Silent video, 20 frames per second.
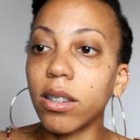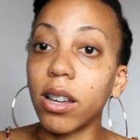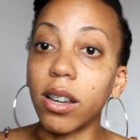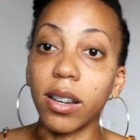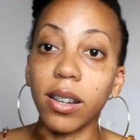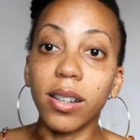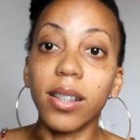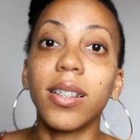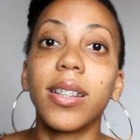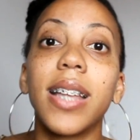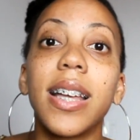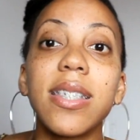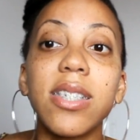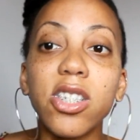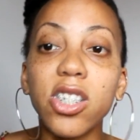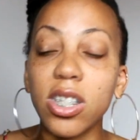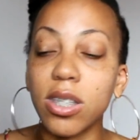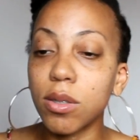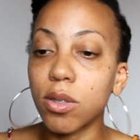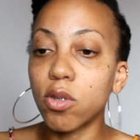Look,
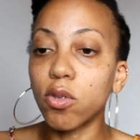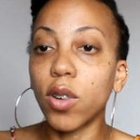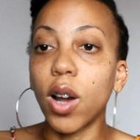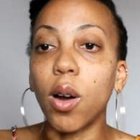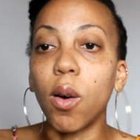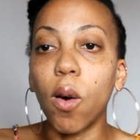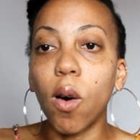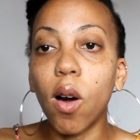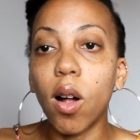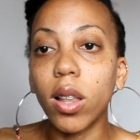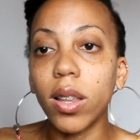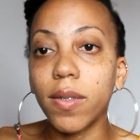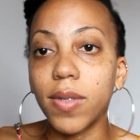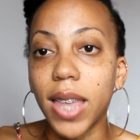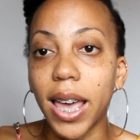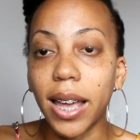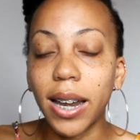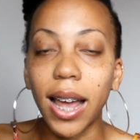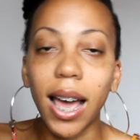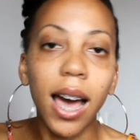let's just throw all of
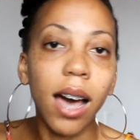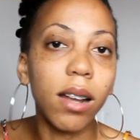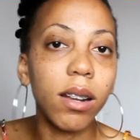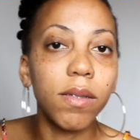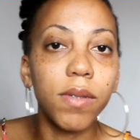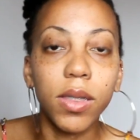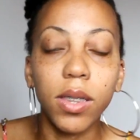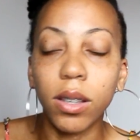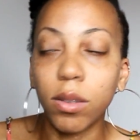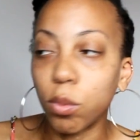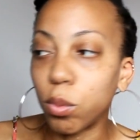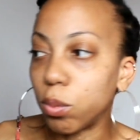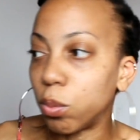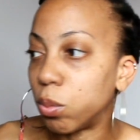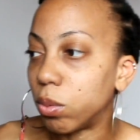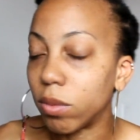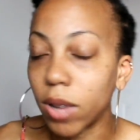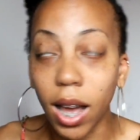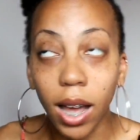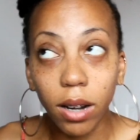that out of the
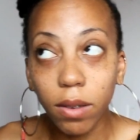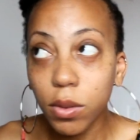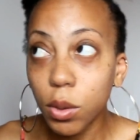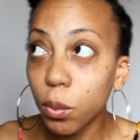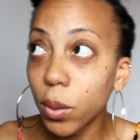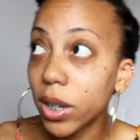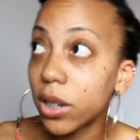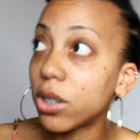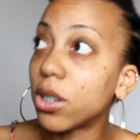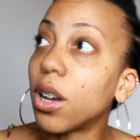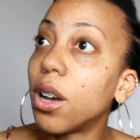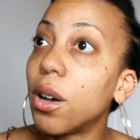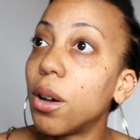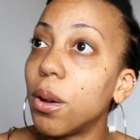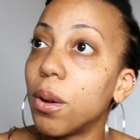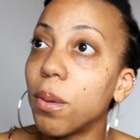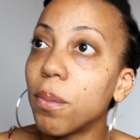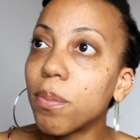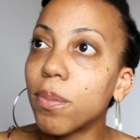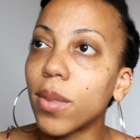out of the
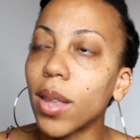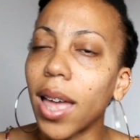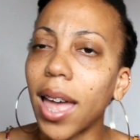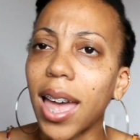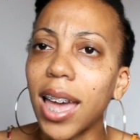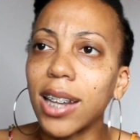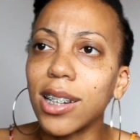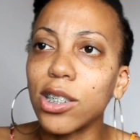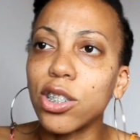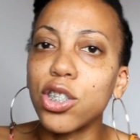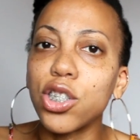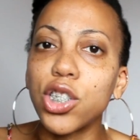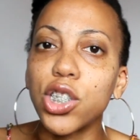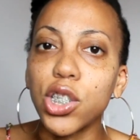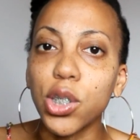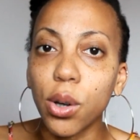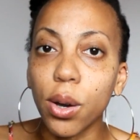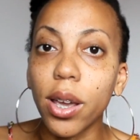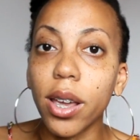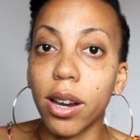window and
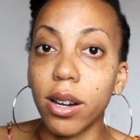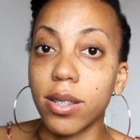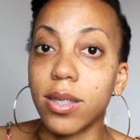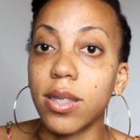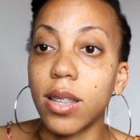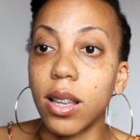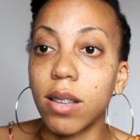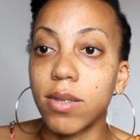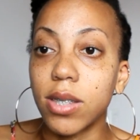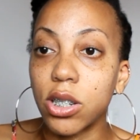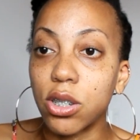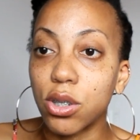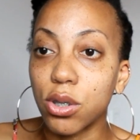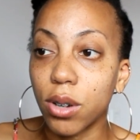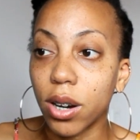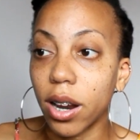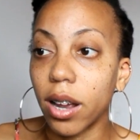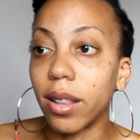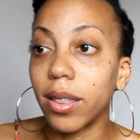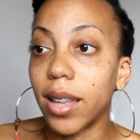enjoy ourselves,
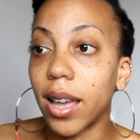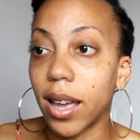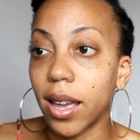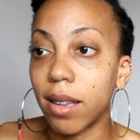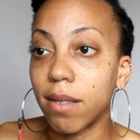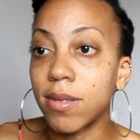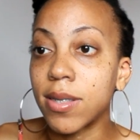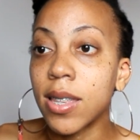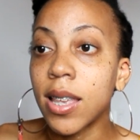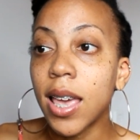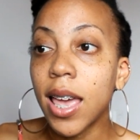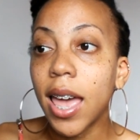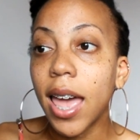enjoy our lives